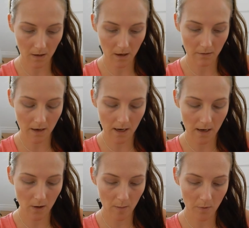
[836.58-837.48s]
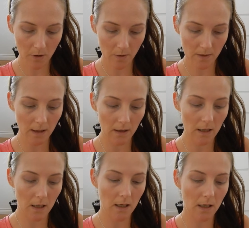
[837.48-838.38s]
Currently I'm using
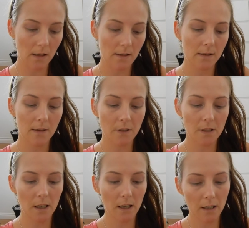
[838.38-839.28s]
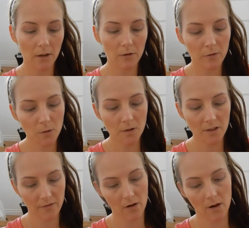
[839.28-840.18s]
the 17
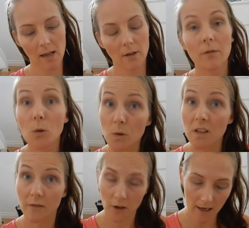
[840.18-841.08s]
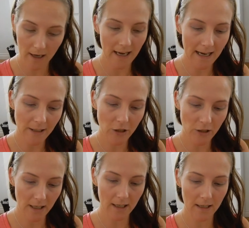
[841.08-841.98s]
Falsify
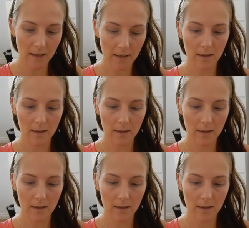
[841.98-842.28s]
HD